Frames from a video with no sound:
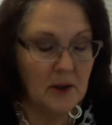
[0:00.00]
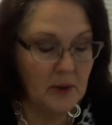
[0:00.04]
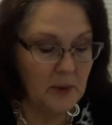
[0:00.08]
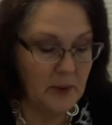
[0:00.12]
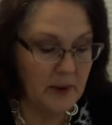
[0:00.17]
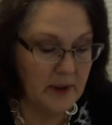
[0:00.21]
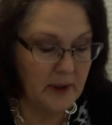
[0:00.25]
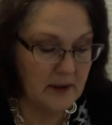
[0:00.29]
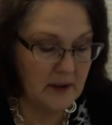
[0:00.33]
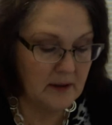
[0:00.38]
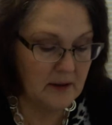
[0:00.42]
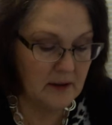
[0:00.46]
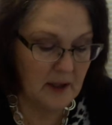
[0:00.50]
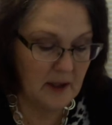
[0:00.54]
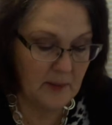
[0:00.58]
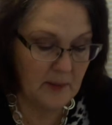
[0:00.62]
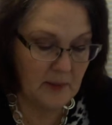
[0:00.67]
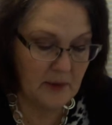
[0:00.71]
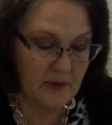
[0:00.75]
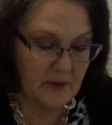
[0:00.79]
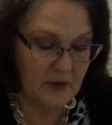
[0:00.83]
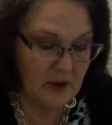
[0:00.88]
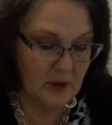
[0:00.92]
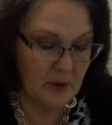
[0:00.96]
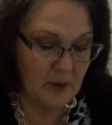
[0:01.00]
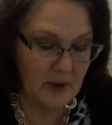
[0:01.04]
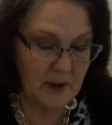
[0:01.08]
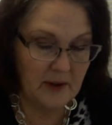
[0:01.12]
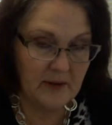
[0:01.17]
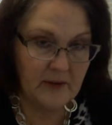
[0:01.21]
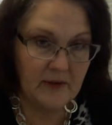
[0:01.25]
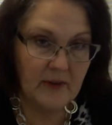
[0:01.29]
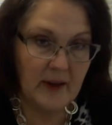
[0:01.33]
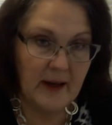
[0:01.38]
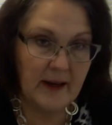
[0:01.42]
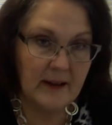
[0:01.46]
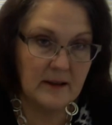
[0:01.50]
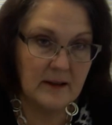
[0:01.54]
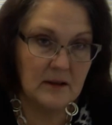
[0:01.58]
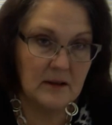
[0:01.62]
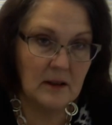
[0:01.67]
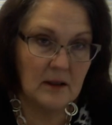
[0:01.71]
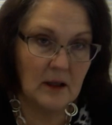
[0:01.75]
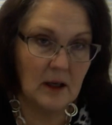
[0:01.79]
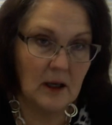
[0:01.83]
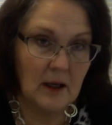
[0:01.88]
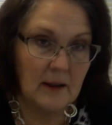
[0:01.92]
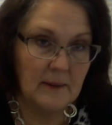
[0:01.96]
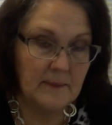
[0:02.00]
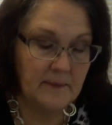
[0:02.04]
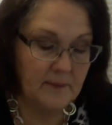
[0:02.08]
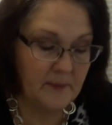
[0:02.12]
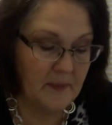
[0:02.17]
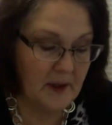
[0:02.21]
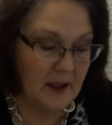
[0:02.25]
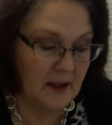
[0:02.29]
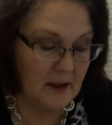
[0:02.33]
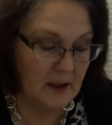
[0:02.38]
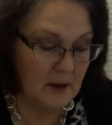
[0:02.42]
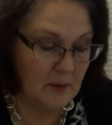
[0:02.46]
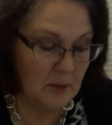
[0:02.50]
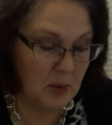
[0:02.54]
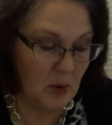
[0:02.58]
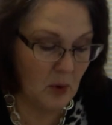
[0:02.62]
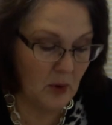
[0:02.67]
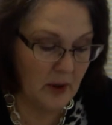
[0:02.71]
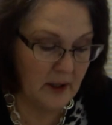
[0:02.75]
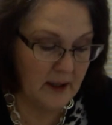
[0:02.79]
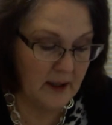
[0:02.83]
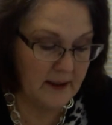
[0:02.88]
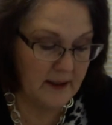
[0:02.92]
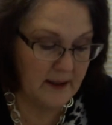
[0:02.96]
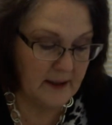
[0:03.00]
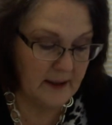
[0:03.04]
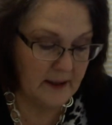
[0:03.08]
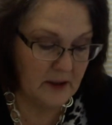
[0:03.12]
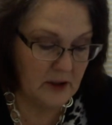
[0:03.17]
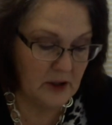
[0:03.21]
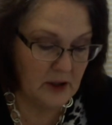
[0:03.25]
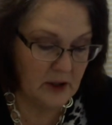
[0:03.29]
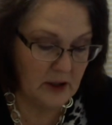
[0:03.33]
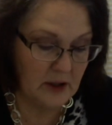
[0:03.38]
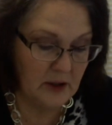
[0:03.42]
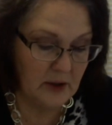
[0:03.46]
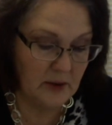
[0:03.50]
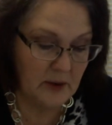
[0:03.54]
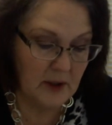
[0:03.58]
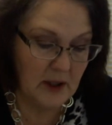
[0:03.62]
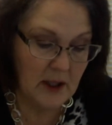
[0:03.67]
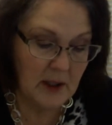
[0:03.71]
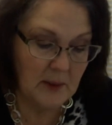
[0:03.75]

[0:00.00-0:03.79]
with some of you if that's an important thing to you.